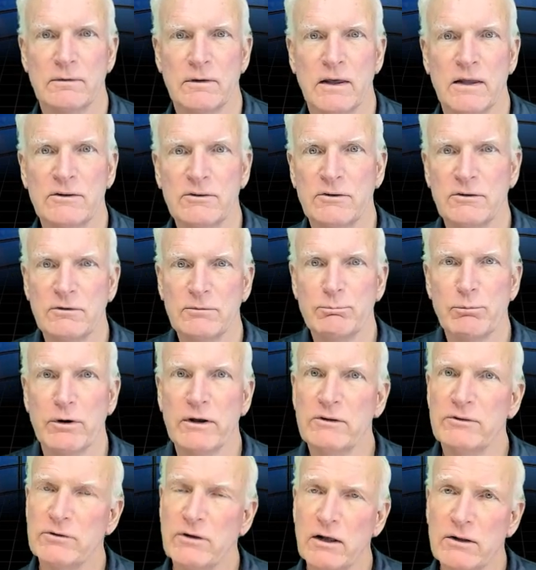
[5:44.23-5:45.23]
And
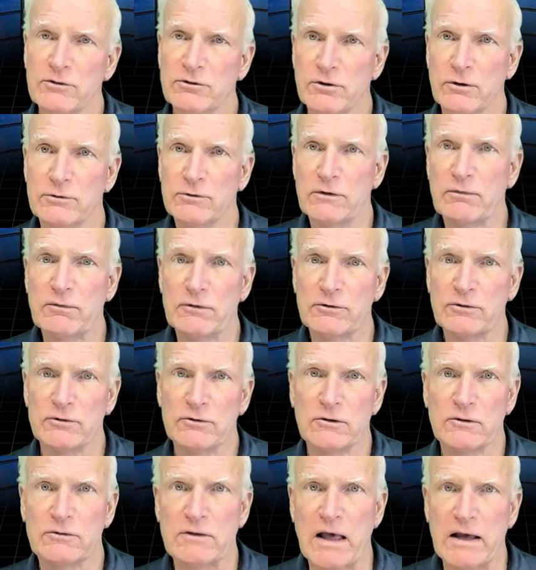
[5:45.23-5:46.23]
brain science shows that this
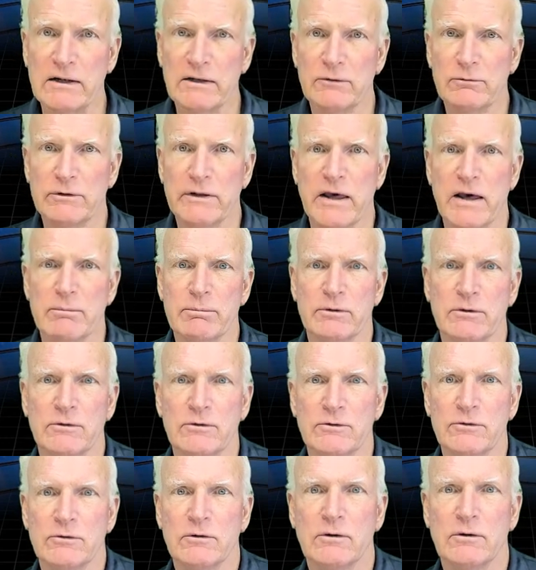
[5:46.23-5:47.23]
is exactly what
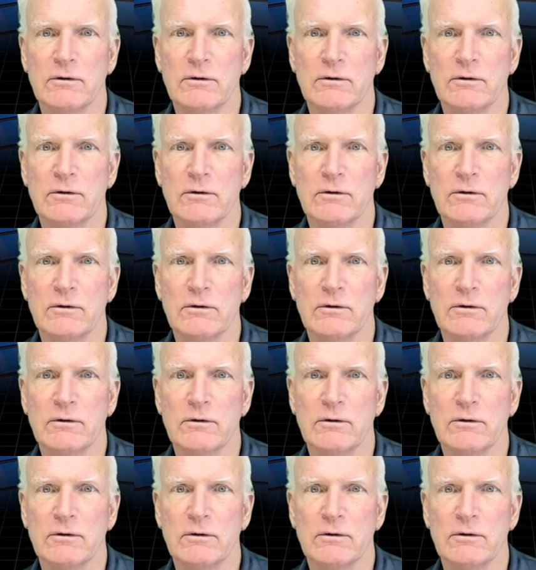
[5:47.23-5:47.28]
happens.